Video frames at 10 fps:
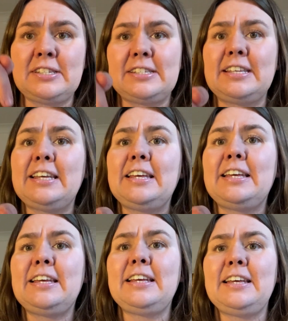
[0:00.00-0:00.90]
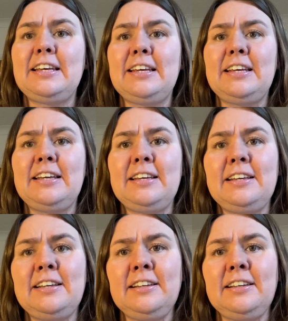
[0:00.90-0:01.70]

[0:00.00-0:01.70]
sea.